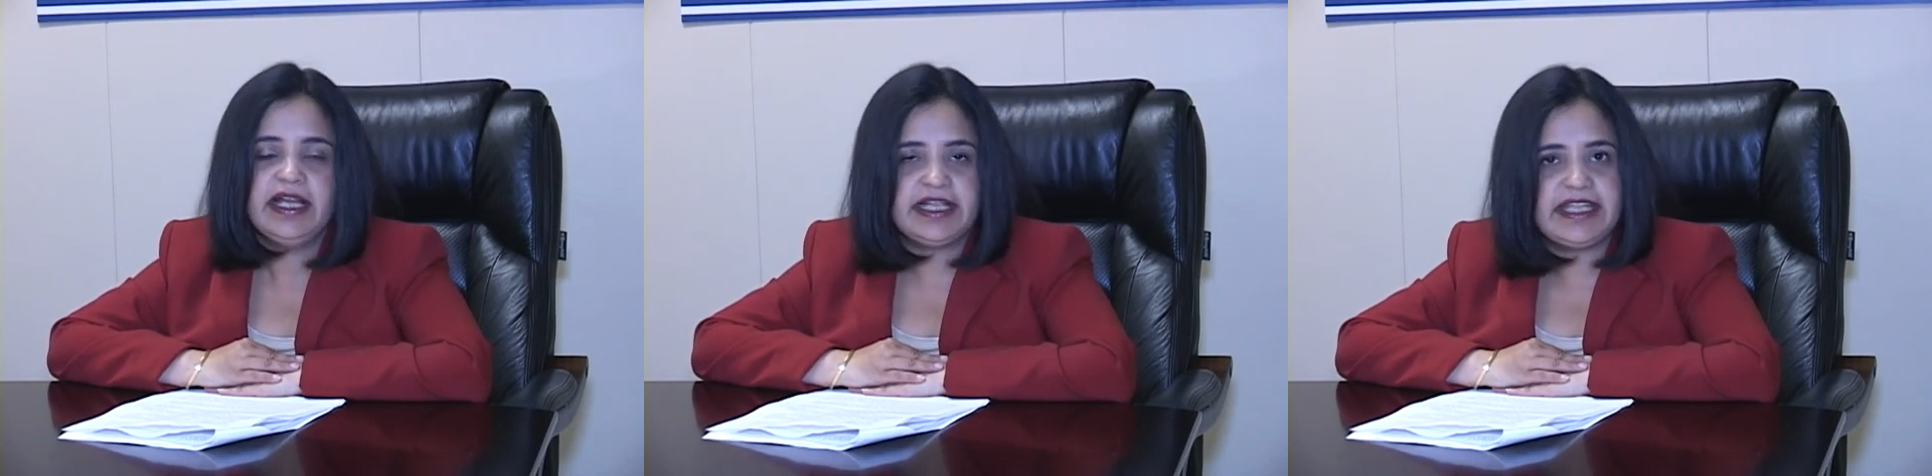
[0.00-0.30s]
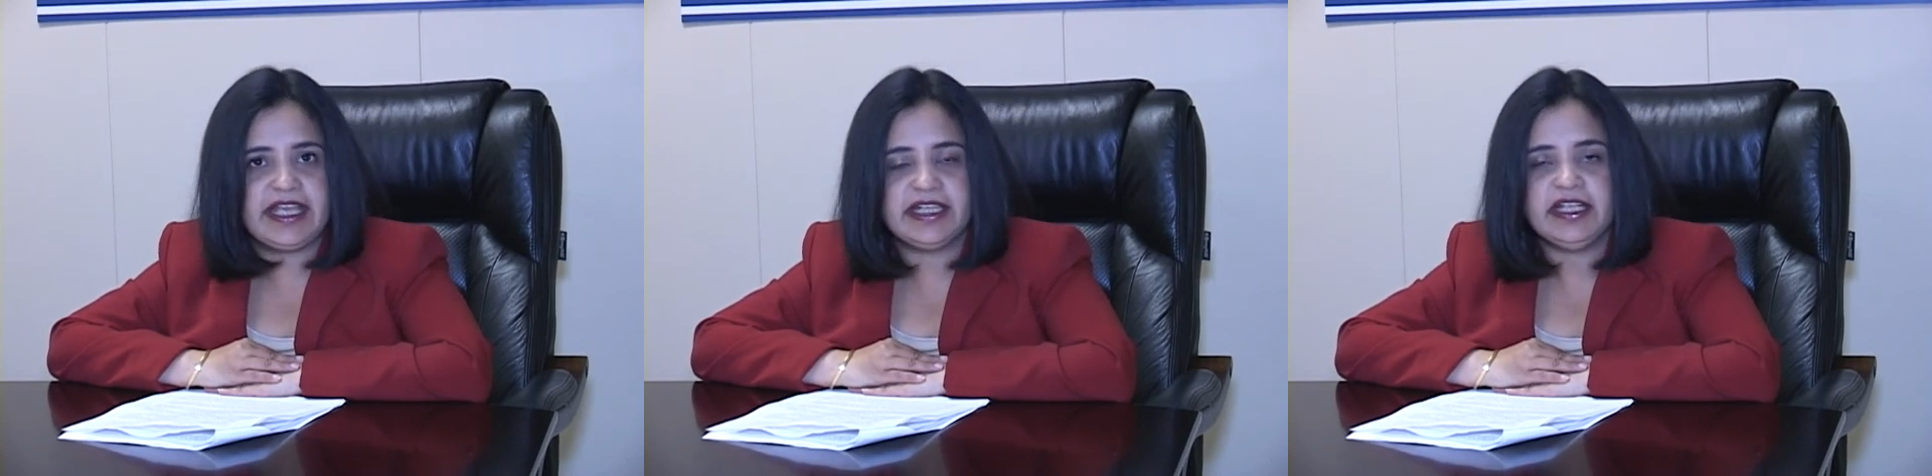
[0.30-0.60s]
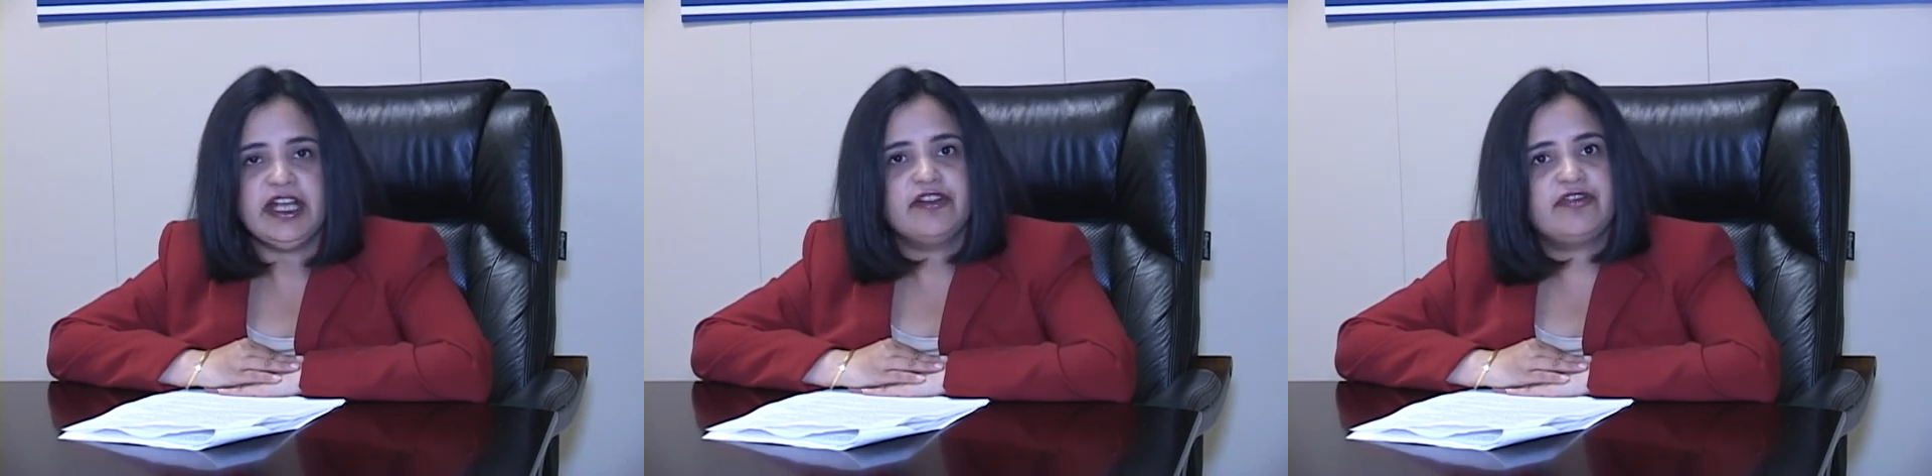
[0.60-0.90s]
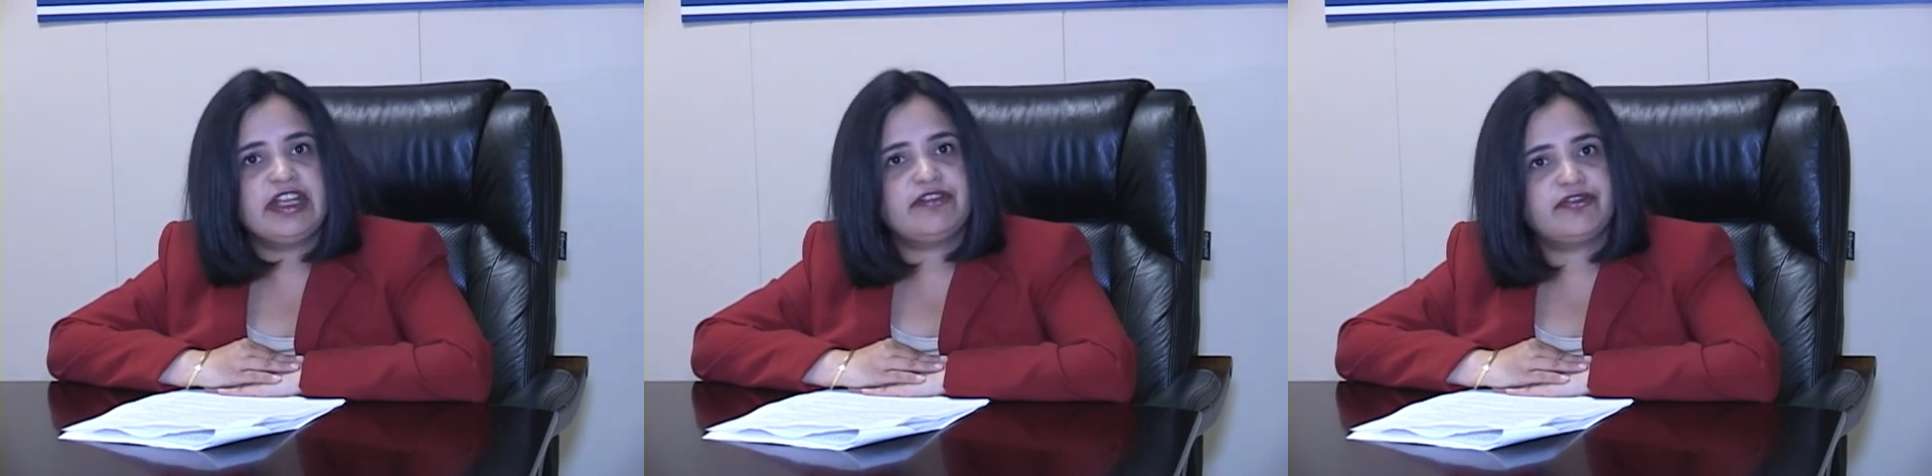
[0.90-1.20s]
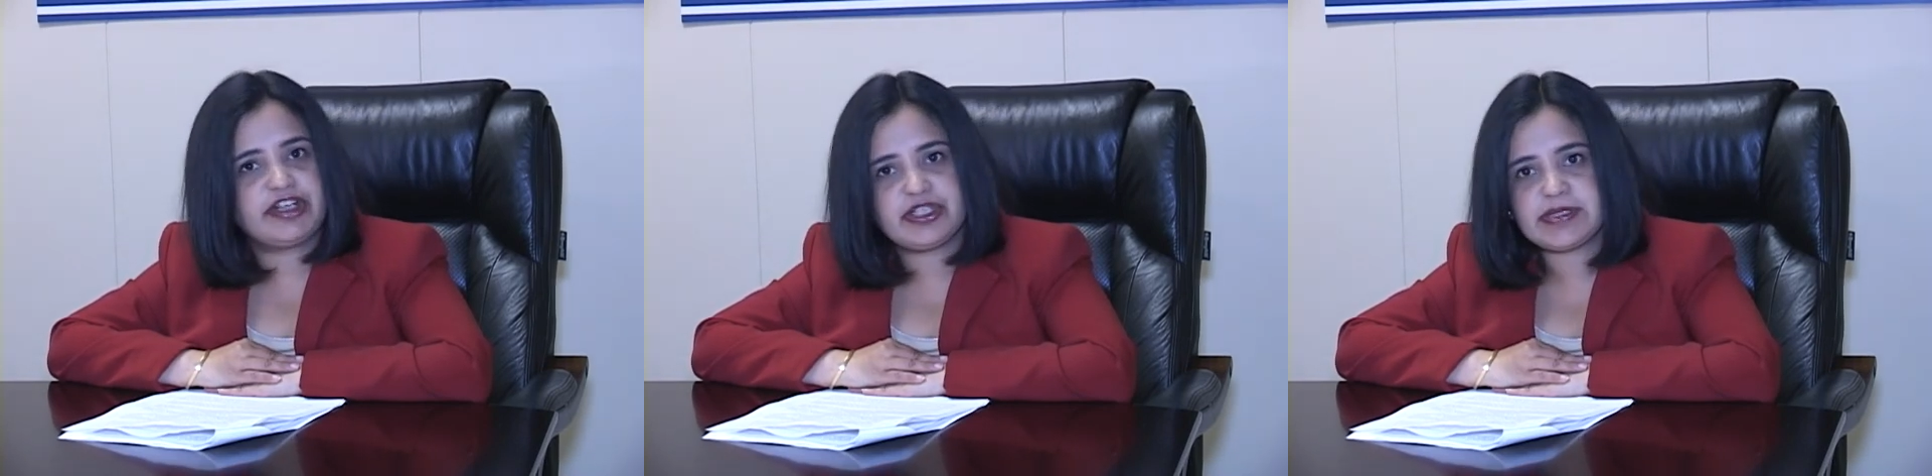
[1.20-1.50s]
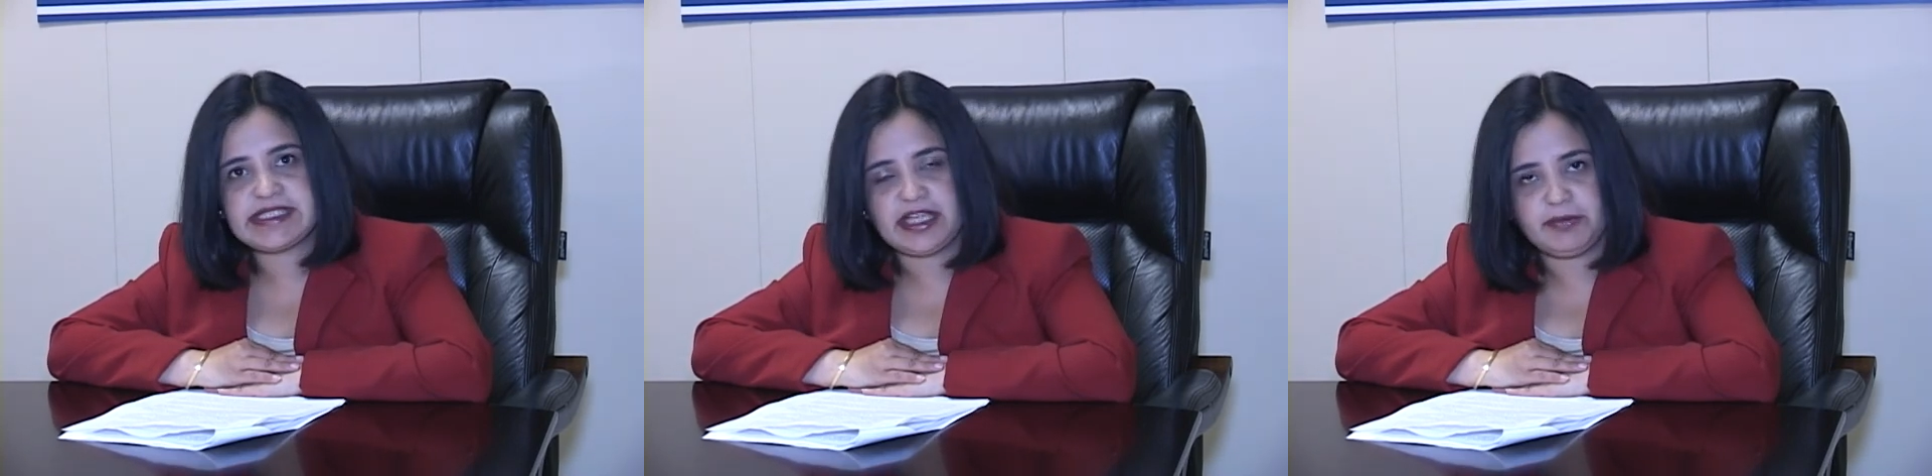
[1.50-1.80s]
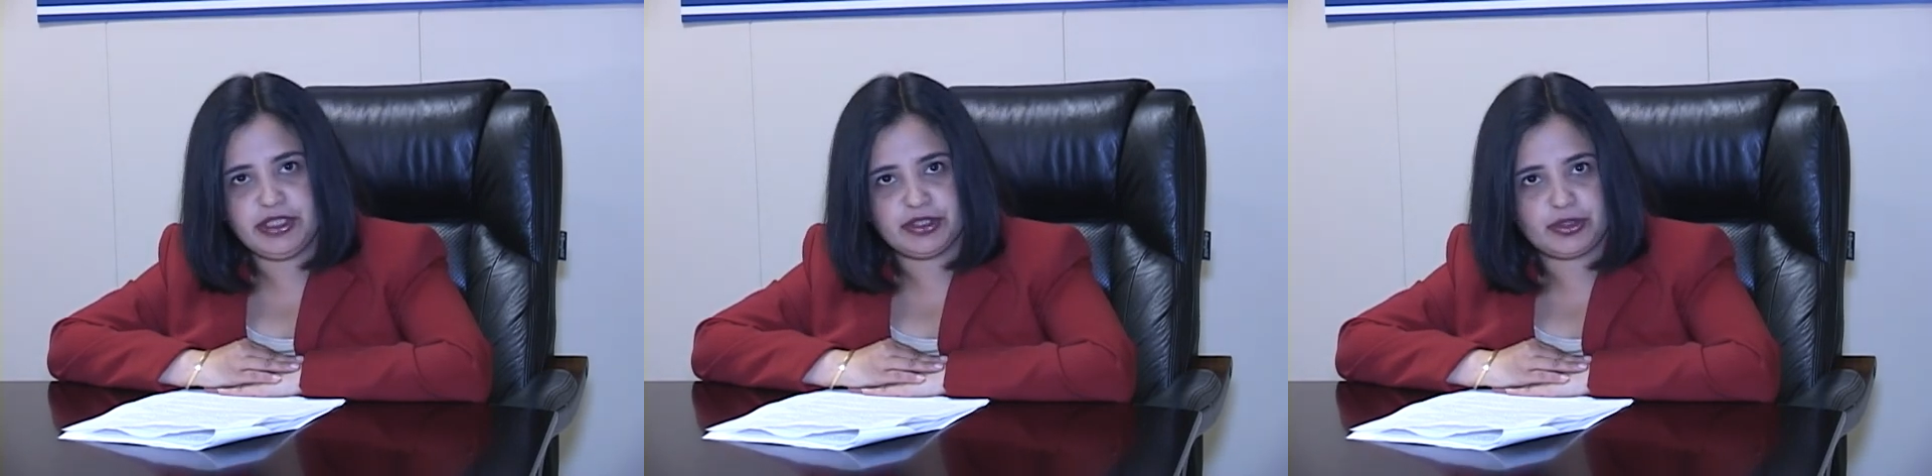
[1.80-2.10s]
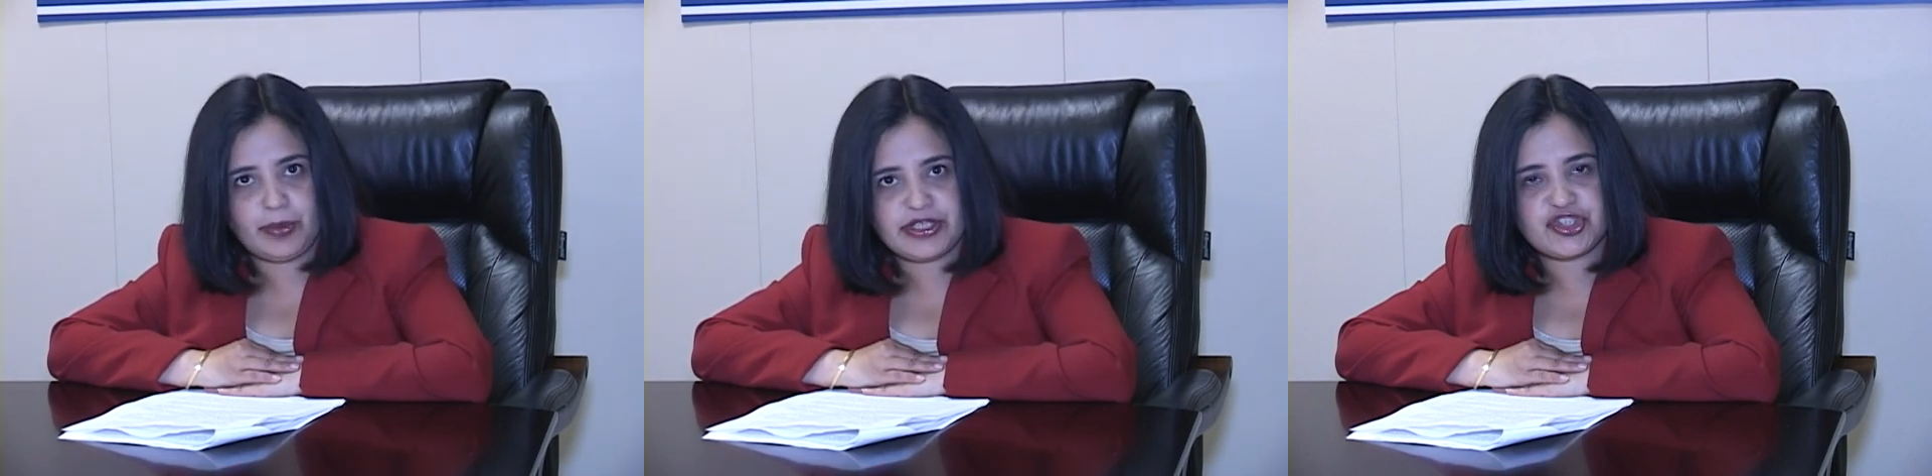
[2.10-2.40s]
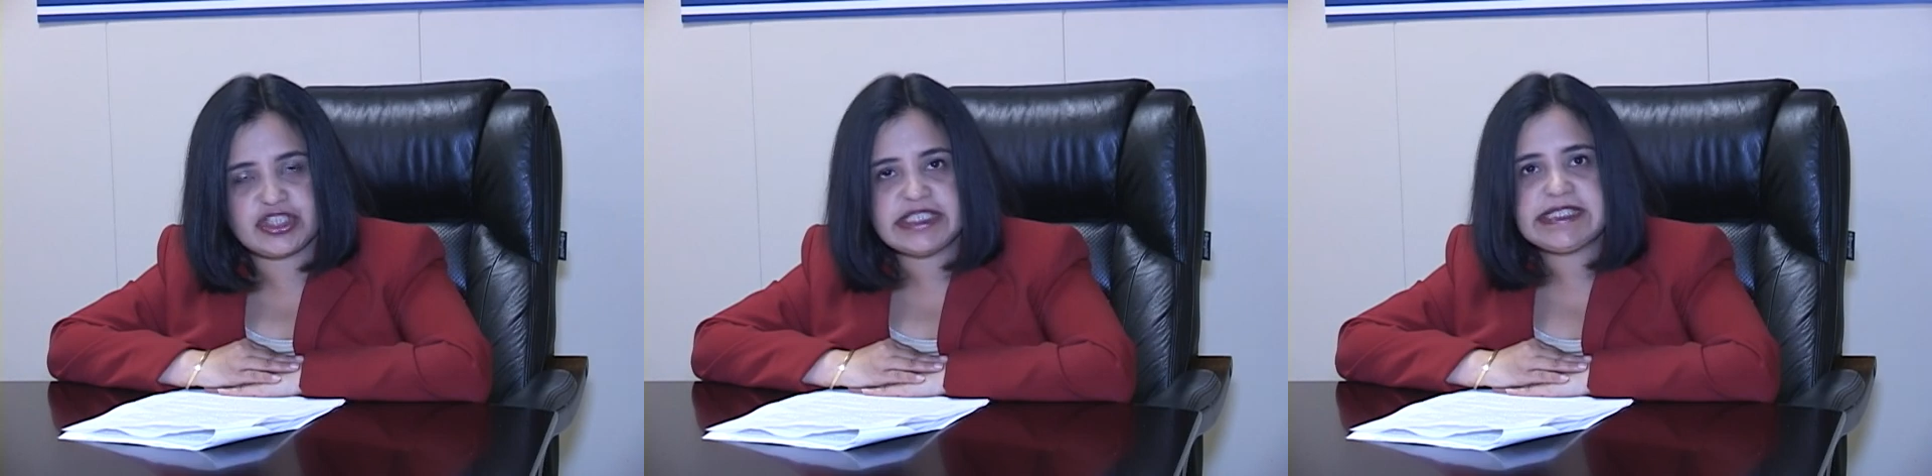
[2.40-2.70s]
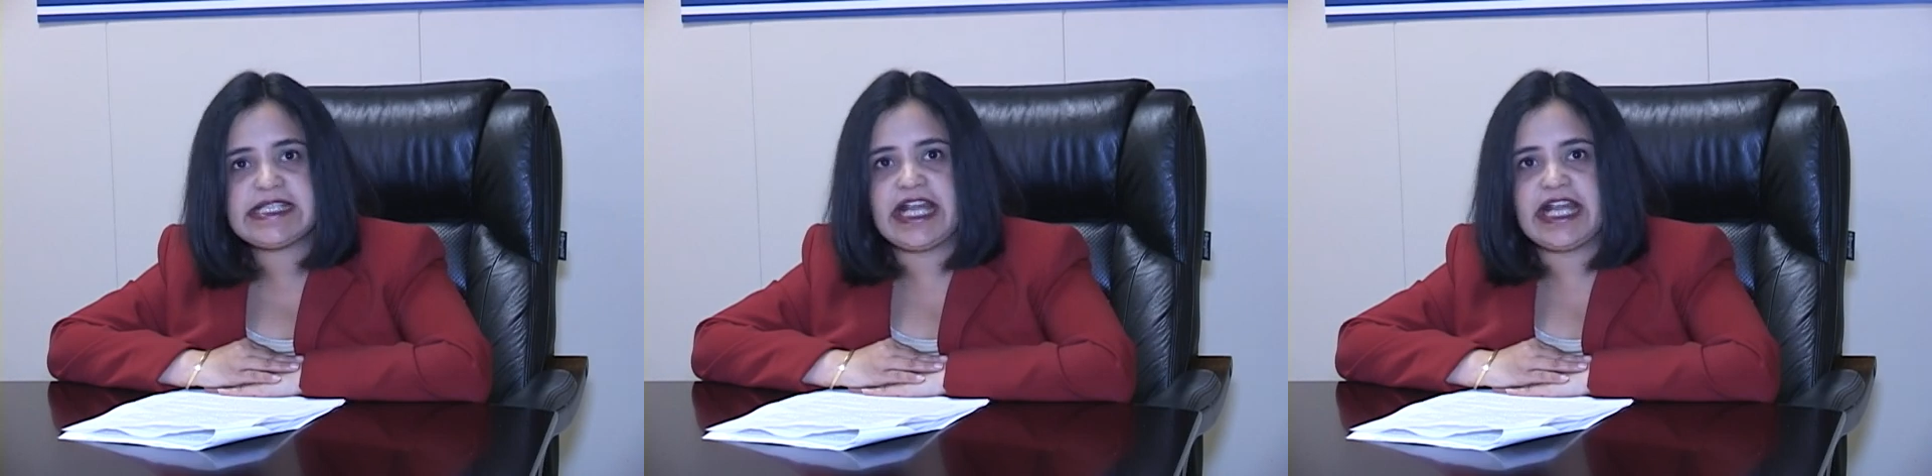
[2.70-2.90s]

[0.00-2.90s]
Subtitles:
Again, feel free to send me your questions